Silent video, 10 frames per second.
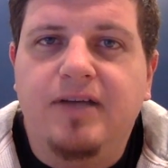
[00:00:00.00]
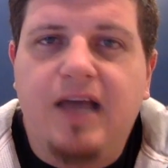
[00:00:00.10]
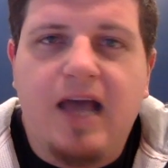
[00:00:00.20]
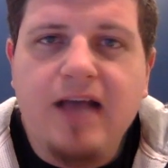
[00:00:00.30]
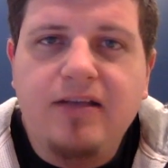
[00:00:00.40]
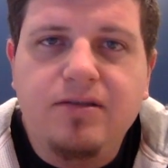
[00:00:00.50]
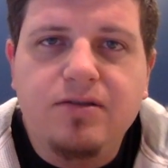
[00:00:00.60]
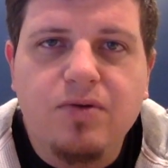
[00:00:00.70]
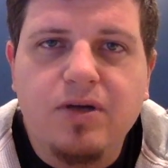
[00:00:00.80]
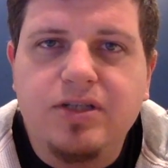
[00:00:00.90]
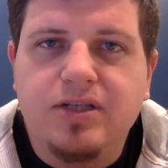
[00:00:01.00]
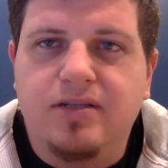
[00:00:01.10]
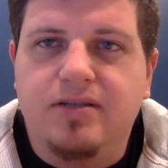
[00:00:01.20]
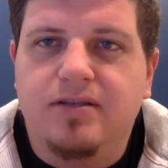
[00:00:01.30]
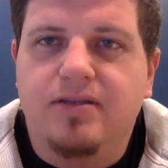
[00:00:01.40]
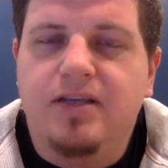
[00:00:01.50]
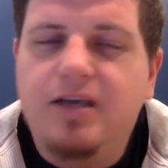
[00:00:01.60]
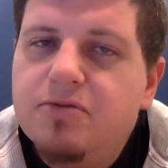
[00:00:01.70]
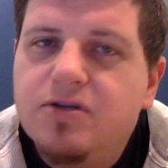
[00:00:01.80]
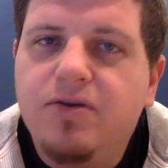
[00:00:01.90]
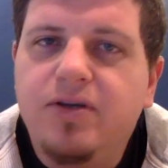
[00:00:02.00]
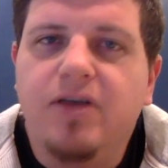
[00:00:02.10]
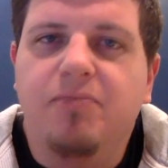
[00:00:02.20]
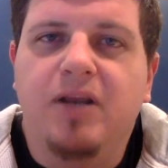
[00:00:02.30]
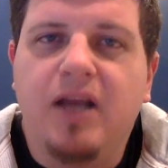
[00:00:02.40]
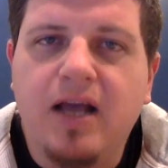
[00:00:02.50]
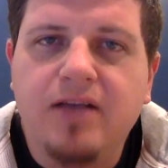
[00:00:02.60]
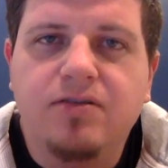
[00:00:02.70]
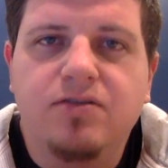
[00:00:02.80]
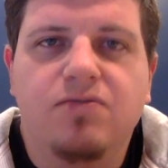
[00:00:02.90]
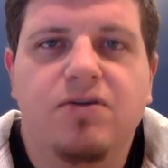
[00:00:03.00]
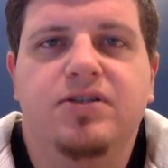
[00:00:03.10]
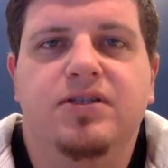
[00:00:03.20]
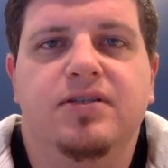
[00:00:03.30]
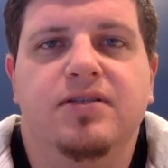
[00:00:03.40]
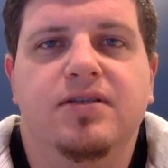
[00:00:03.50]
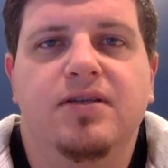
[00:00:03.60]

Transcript: Ask those questions. Keep showing up and ask those questions.